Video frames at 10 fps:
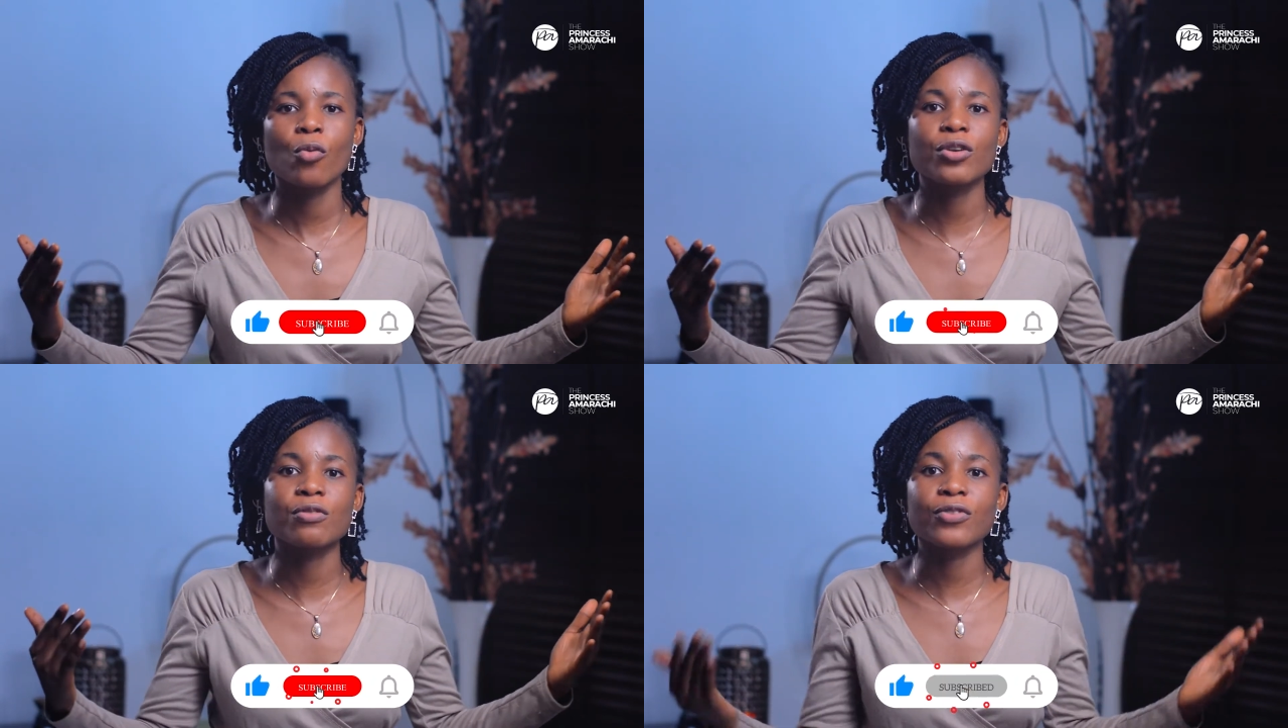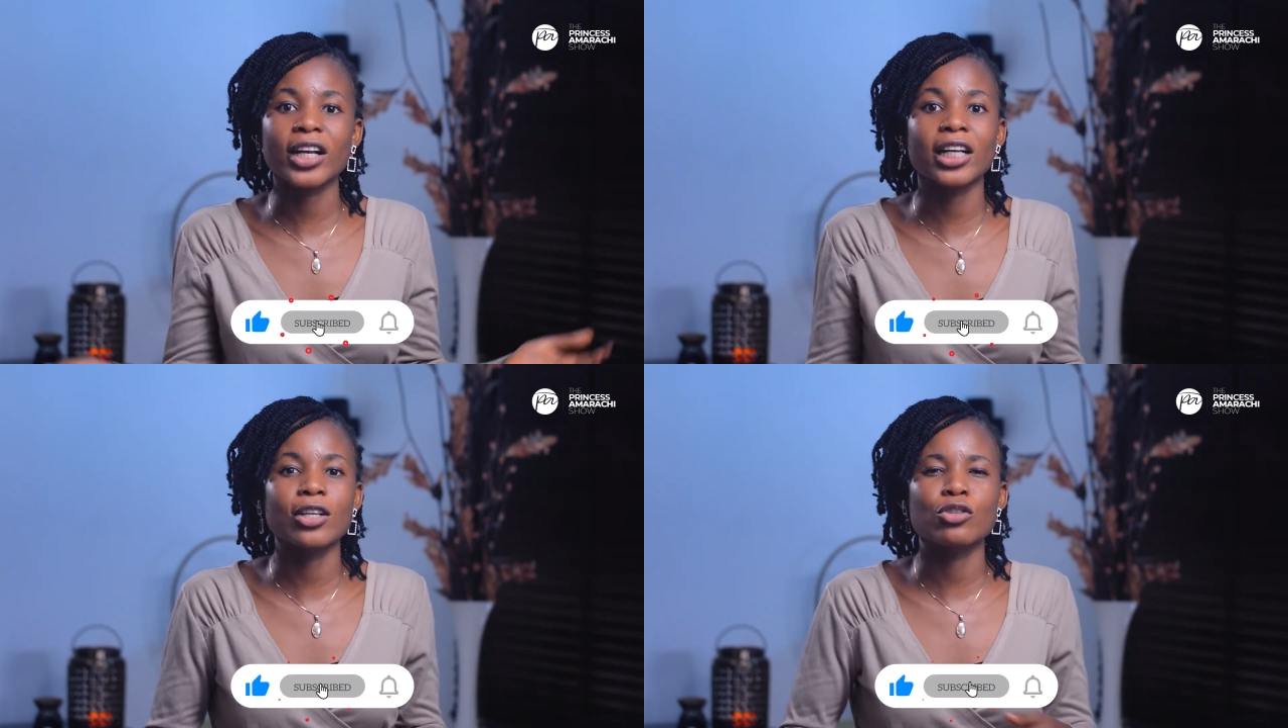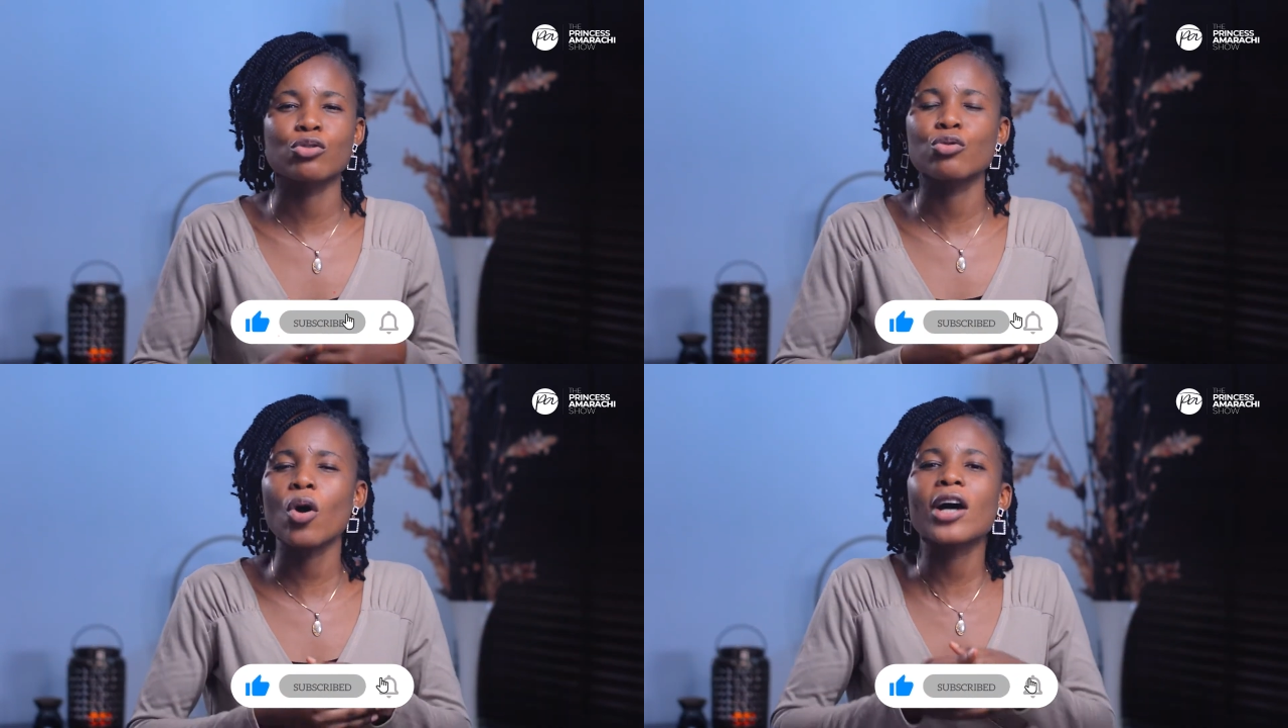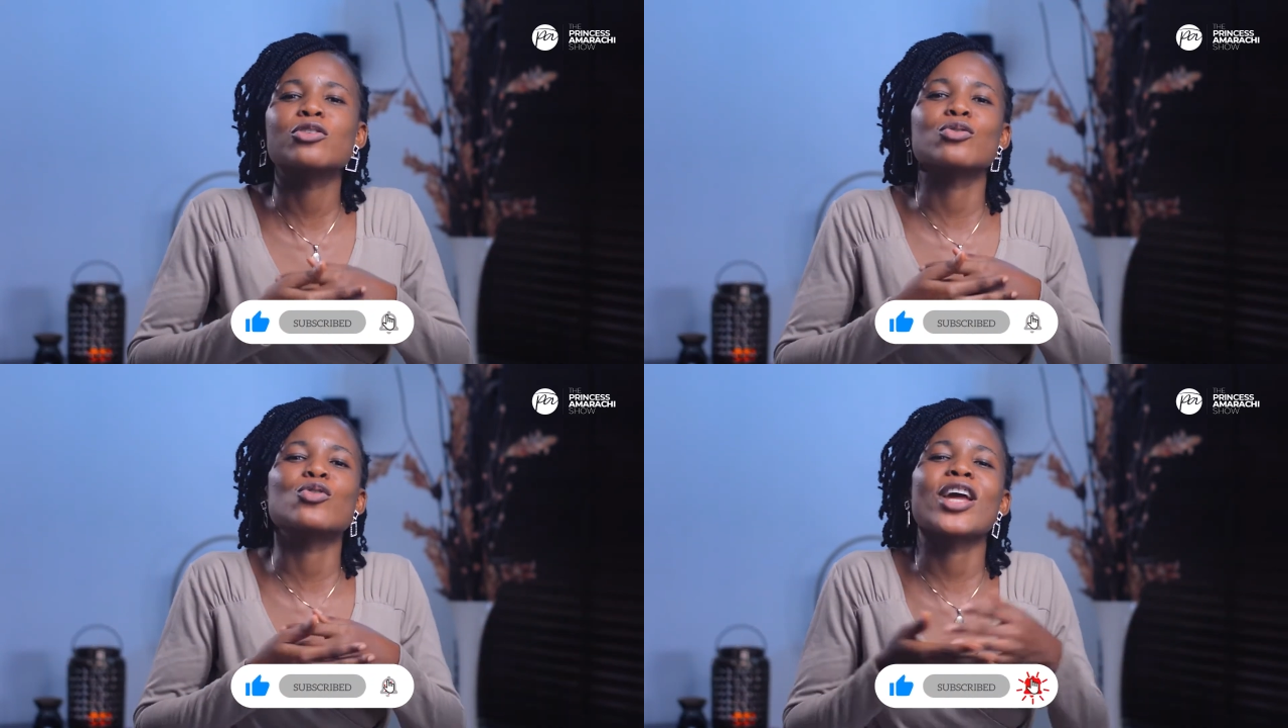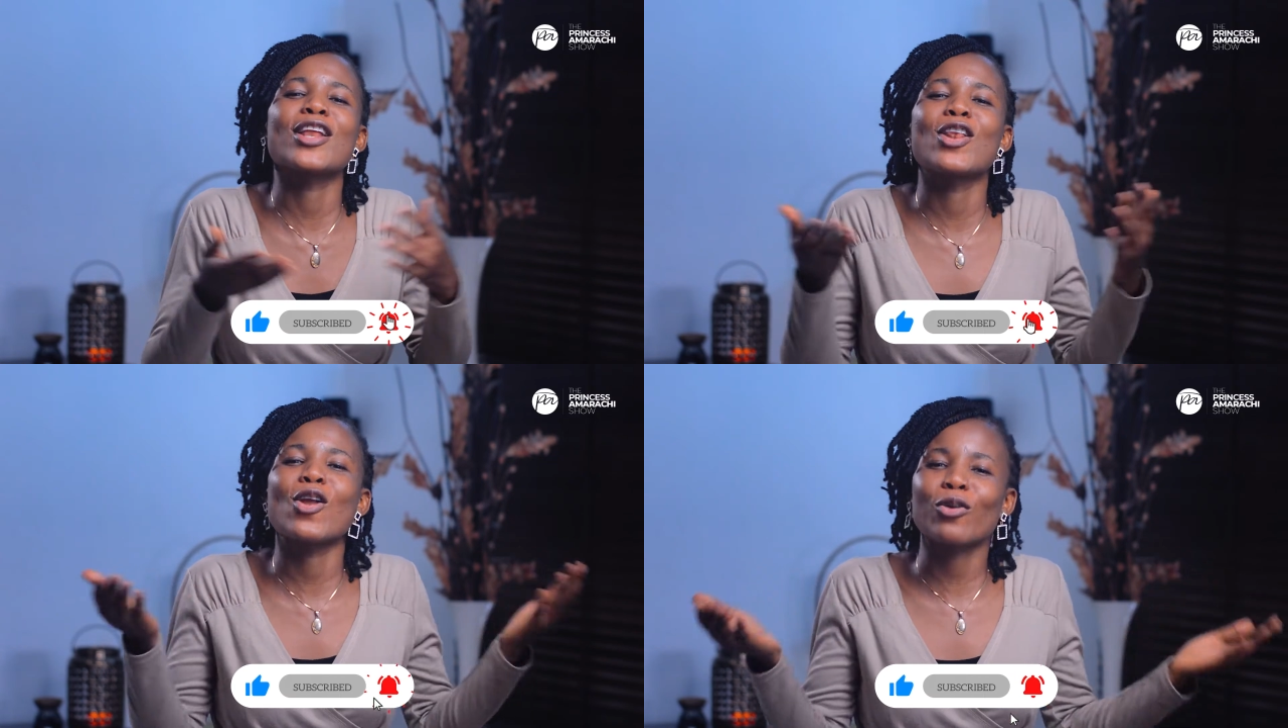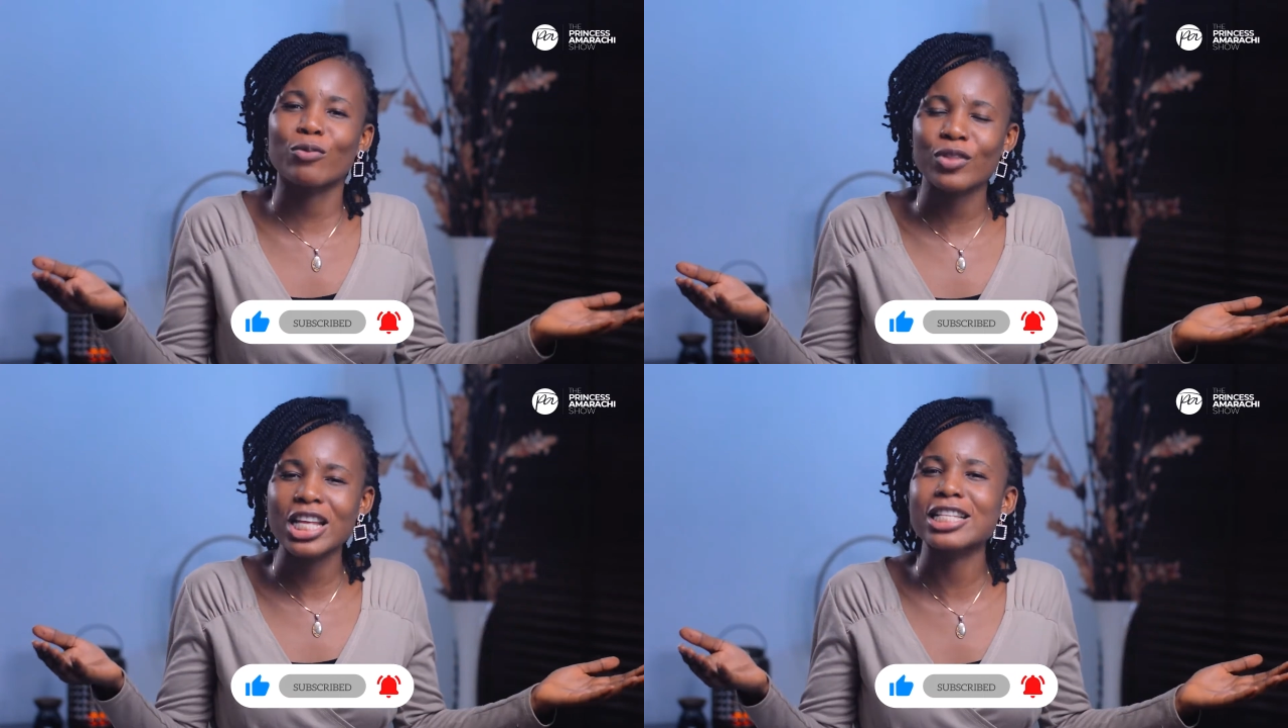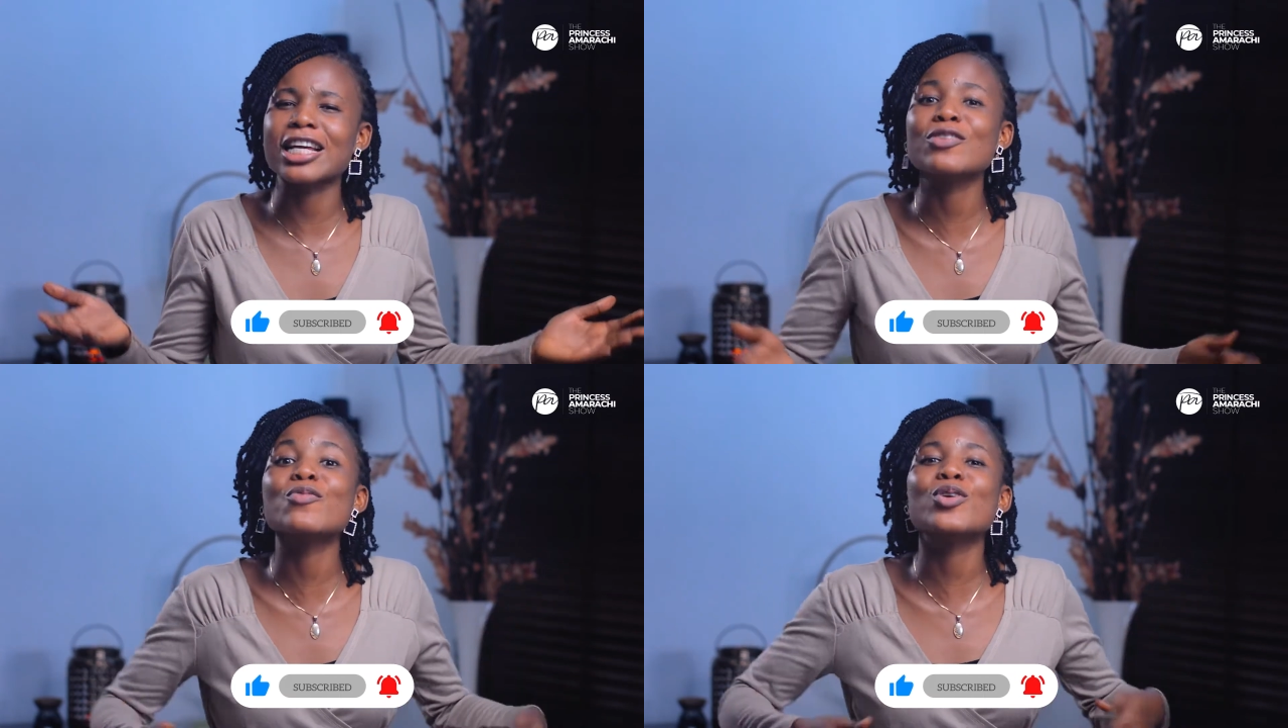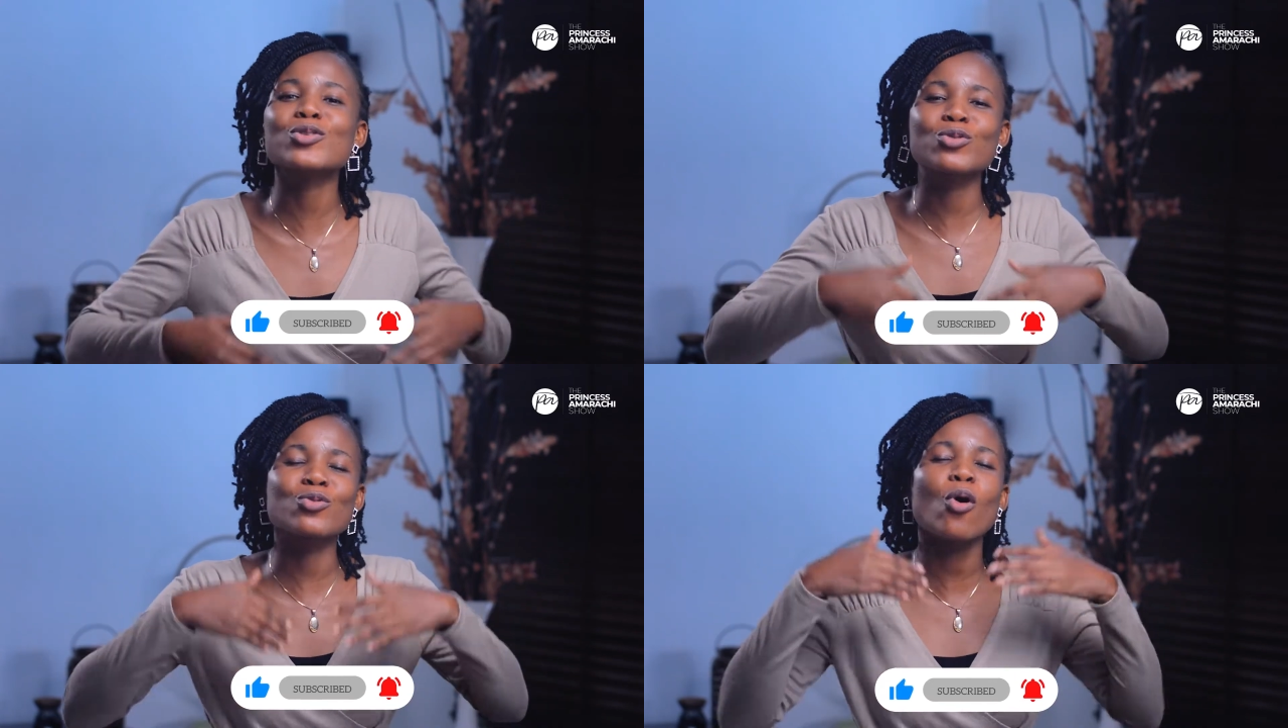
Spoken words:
when you find out that you know how to do a lot of things and you want to do